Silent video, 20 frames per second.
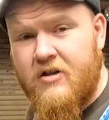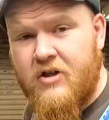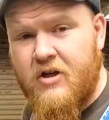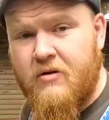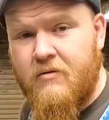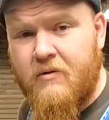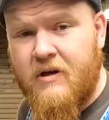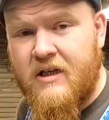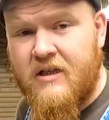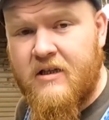
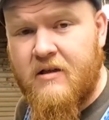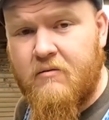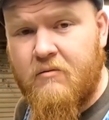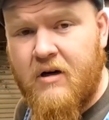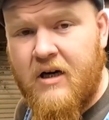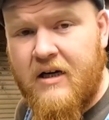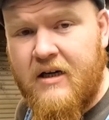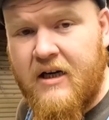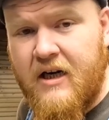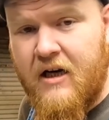do it
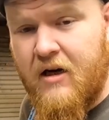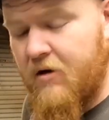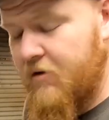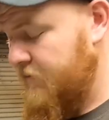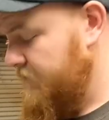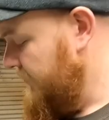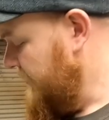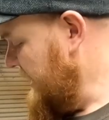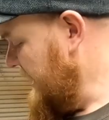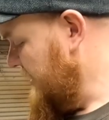right now.
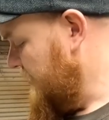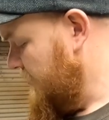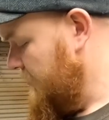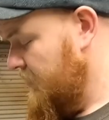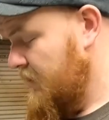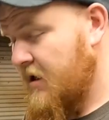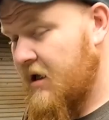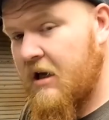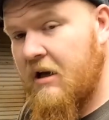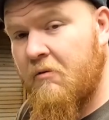Now,
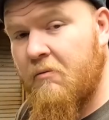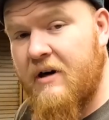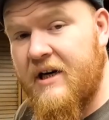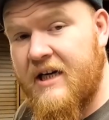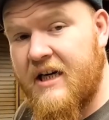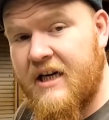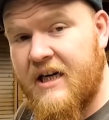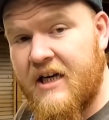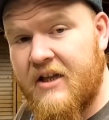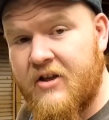we
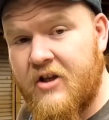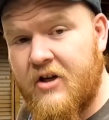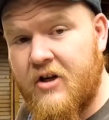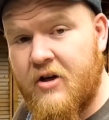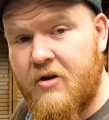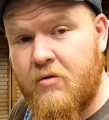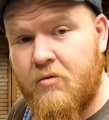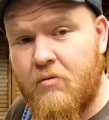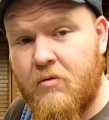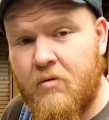did get the
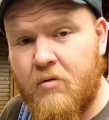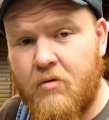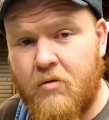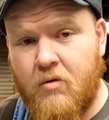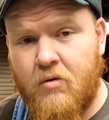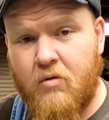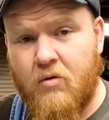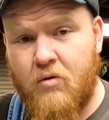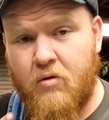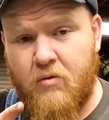new
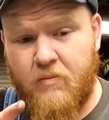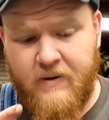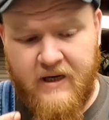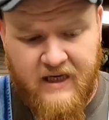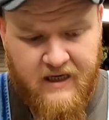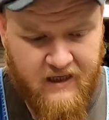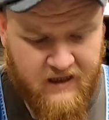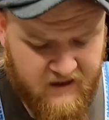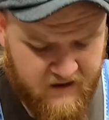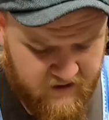oil
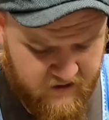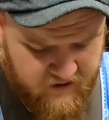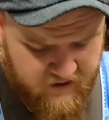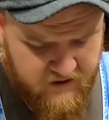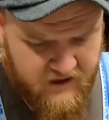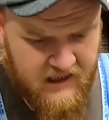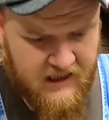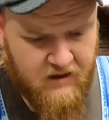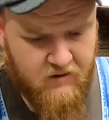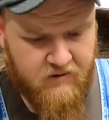pan
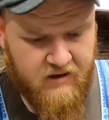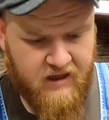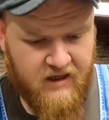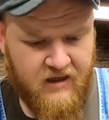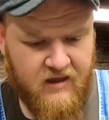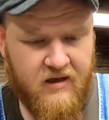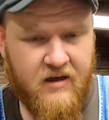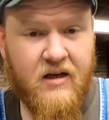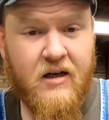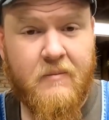dialed
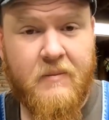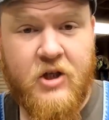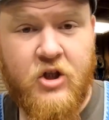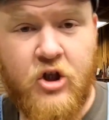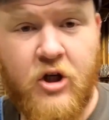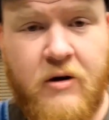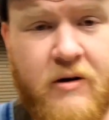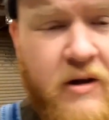in. Let me show